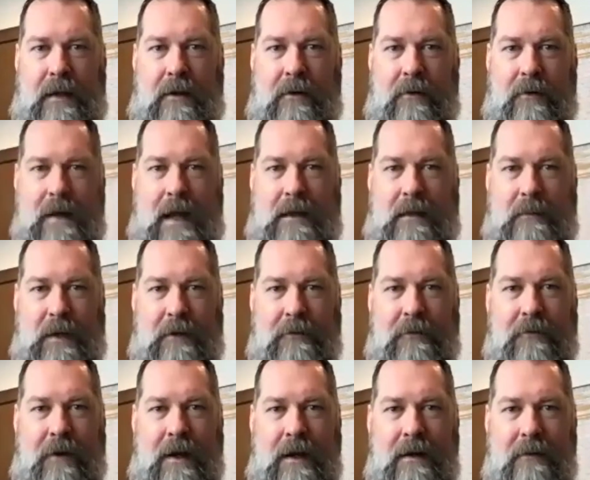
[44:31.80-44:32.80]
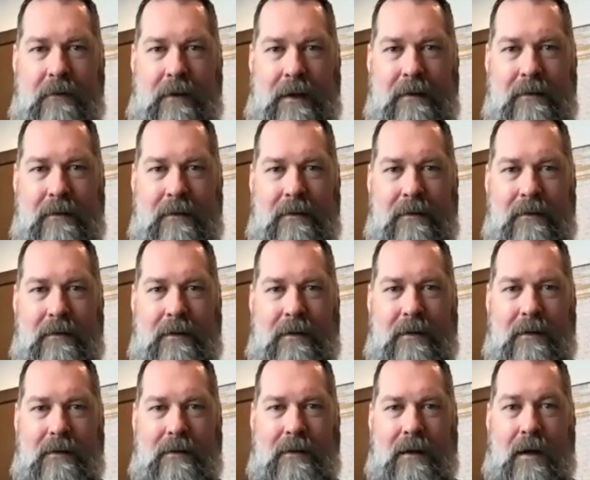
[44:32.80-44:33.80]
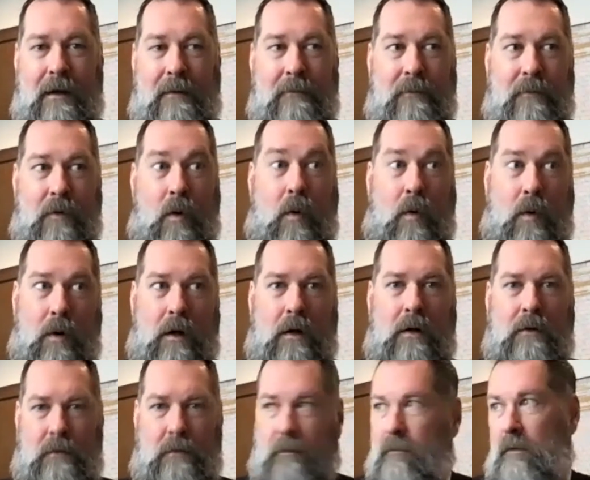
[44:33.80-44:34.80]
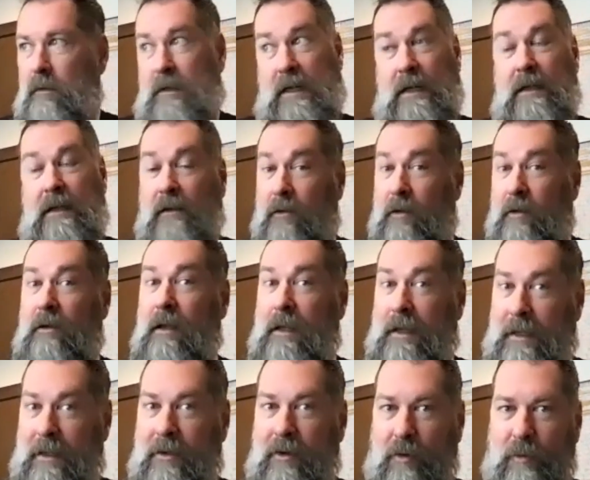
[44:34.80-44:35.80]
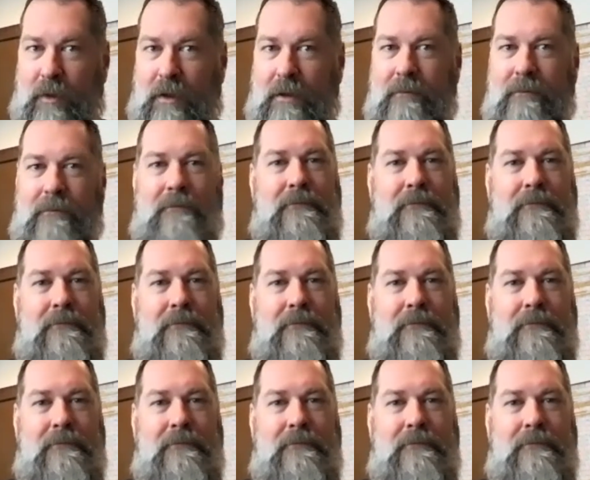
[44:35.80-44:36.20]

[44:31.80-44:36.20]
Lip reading: you not to be afraid of it, or didn't look like a human.